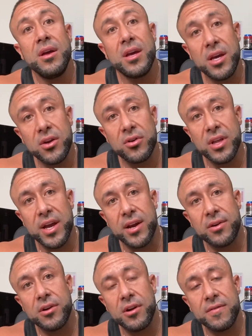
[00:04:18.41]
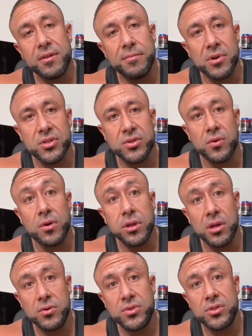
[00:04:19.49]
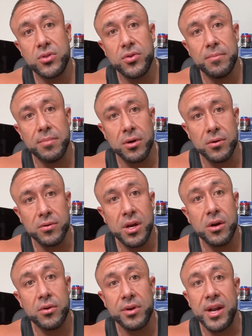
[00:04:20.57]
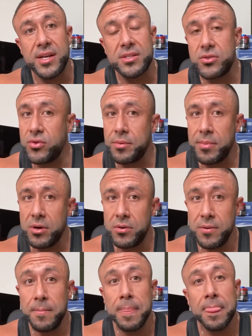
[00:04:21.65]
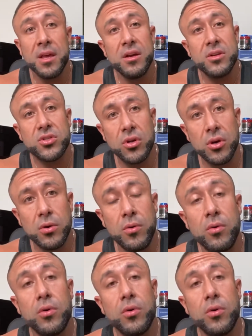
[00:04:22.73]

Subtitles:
inner layer of the muscle, close to the bone or next to the bone, so